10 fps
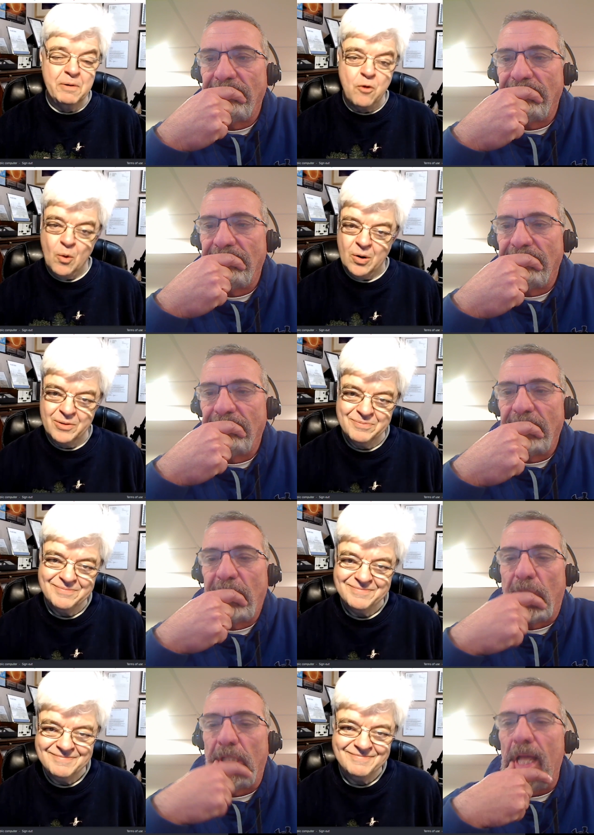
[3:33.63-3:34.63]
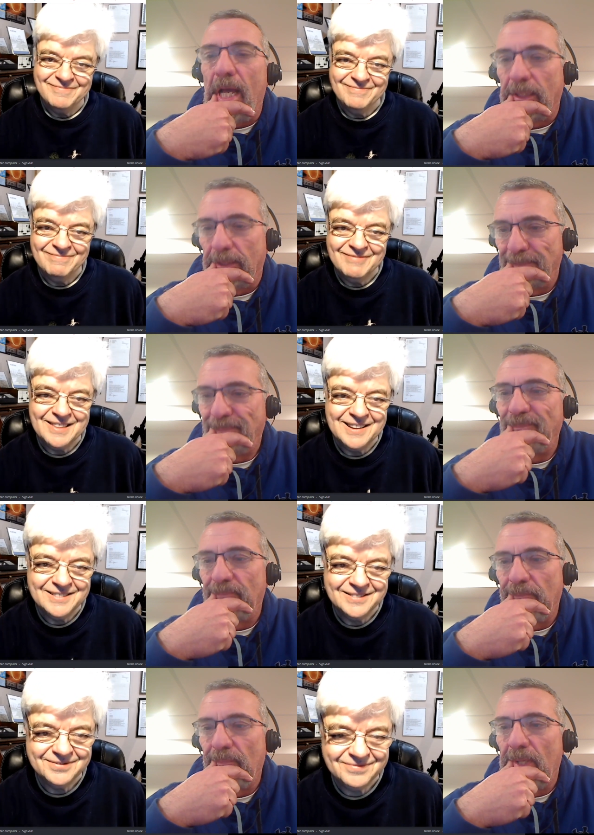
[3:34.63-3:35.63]
Speaker 1: before.
Speaker 2: Good luck.
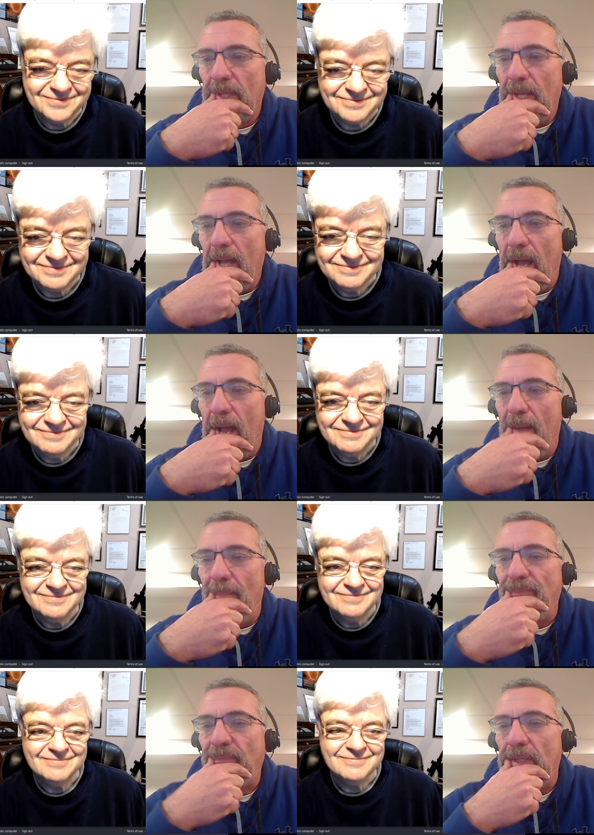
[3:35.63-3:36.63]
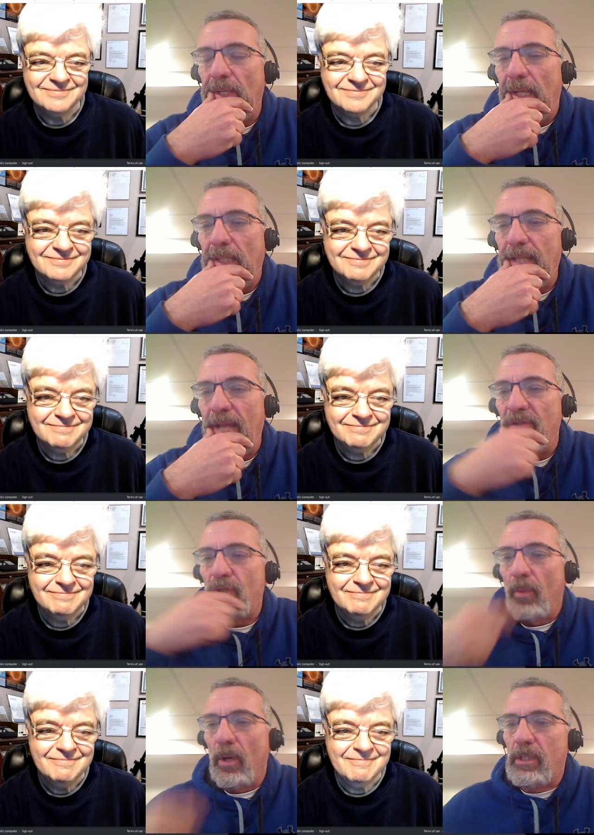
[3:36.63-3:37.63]
Um, uh, David
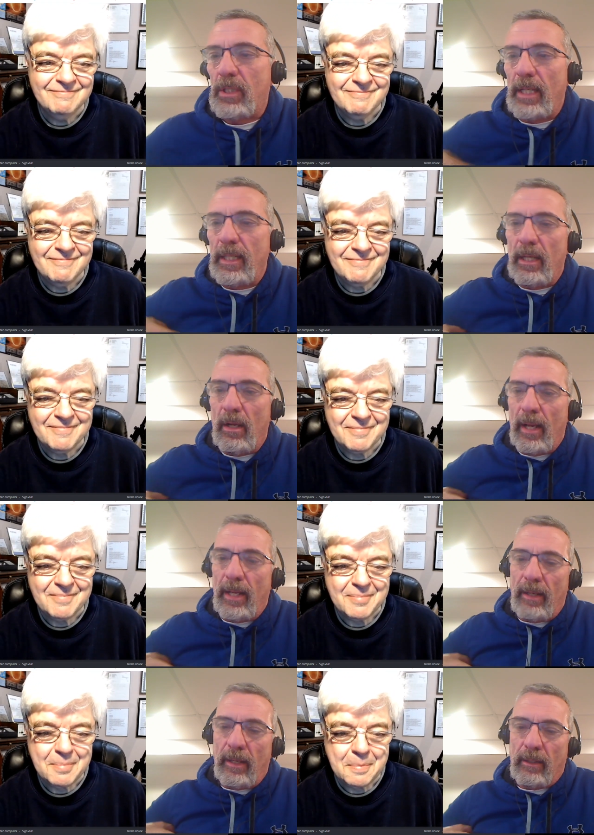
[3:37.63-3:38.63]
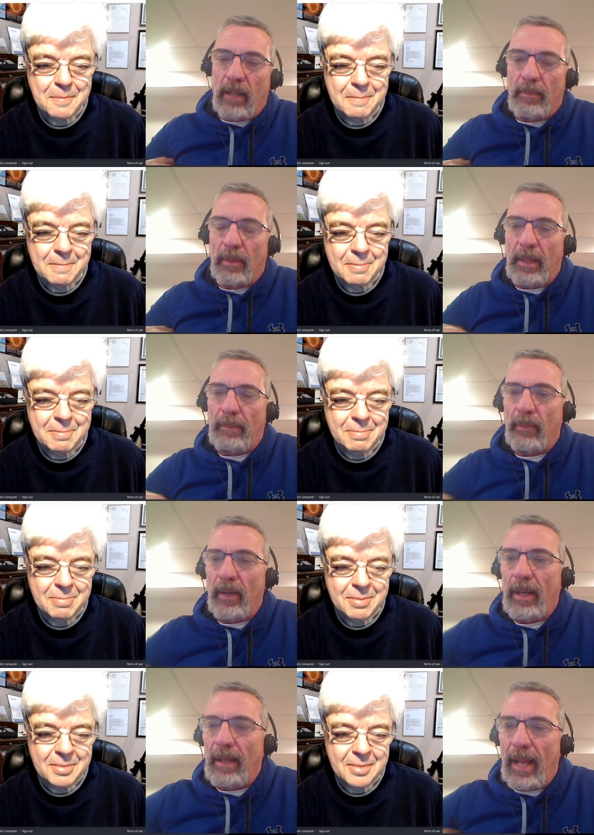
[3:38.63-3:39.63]
Schwartz, uh, you know, and, and, a couple of people
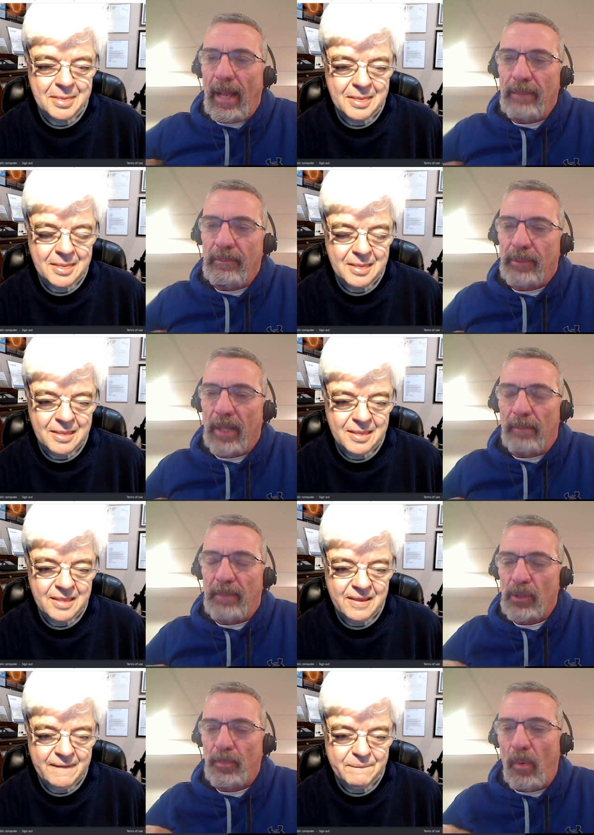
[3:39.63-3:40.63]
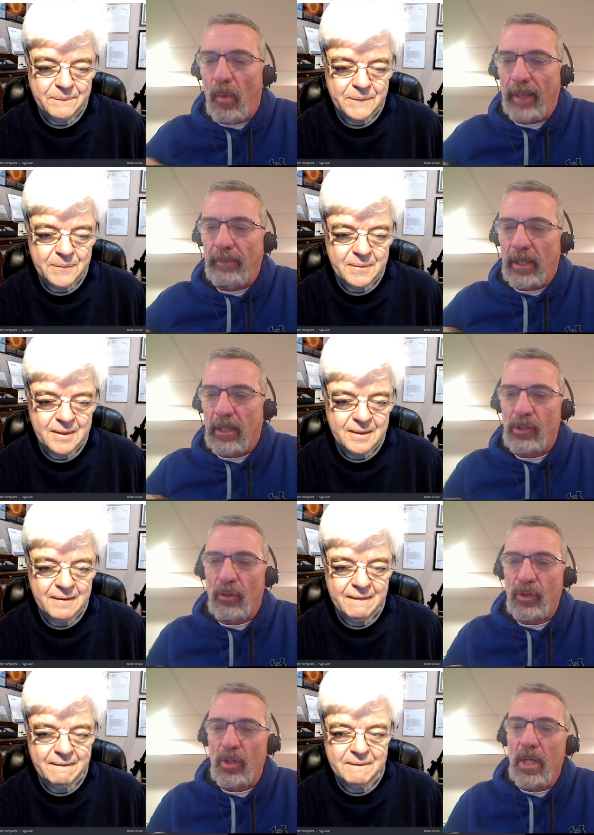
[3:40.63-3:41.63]
were, bring up this point because
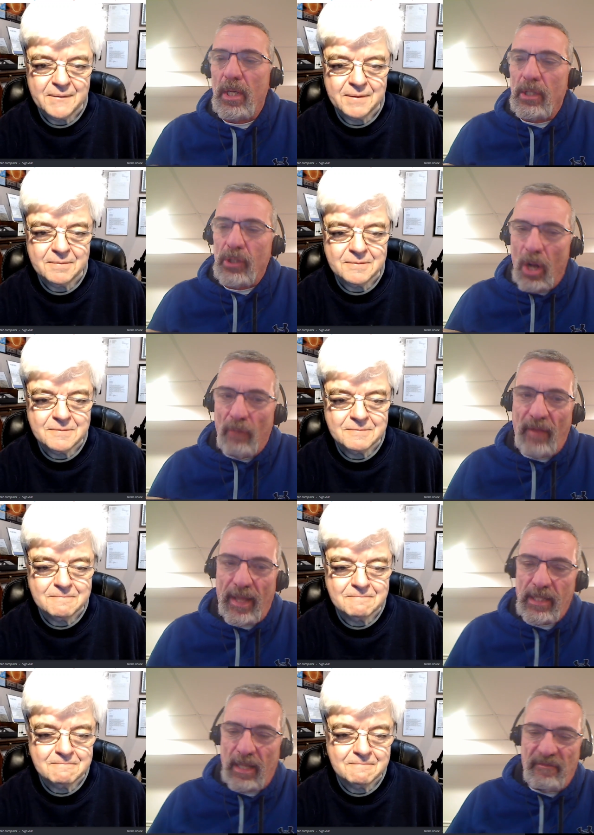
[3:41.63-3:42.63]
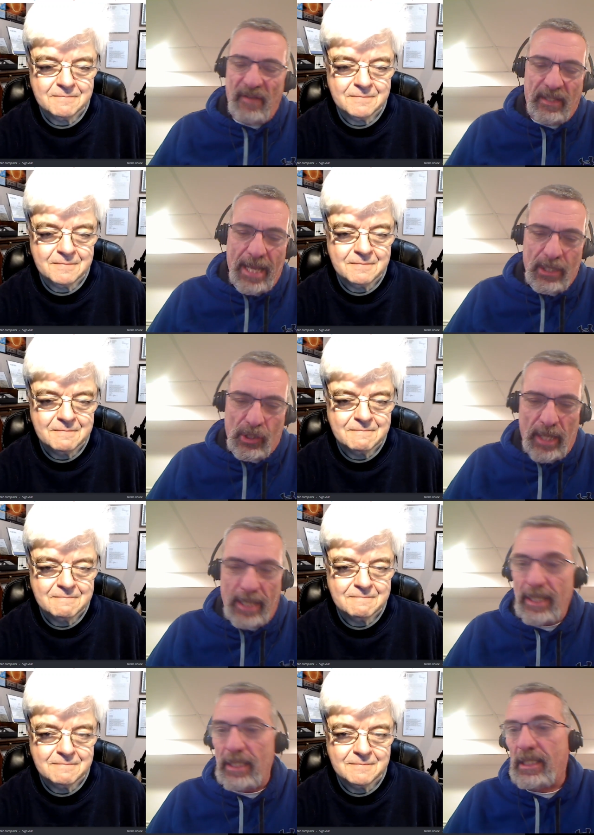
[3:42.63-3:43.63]
those snowflakes that fell
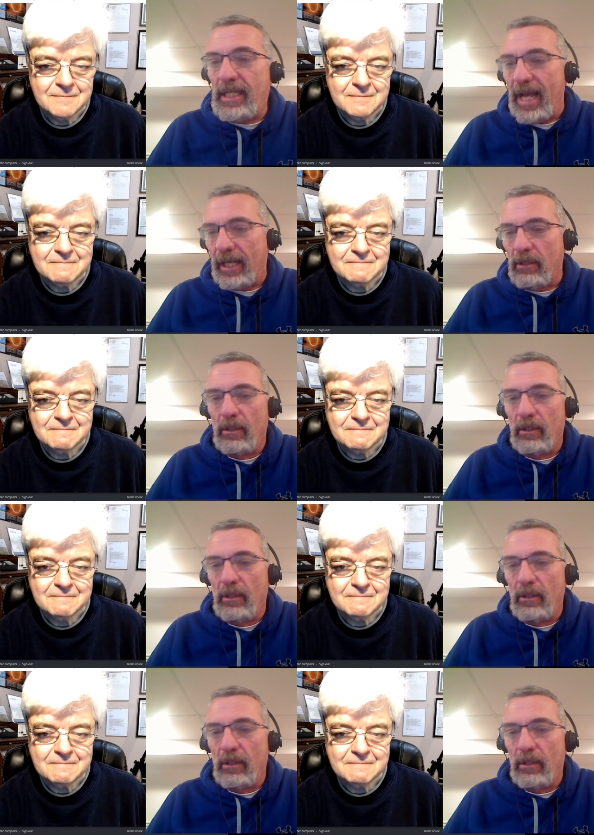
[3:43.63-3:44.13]
yesterday didn't stick.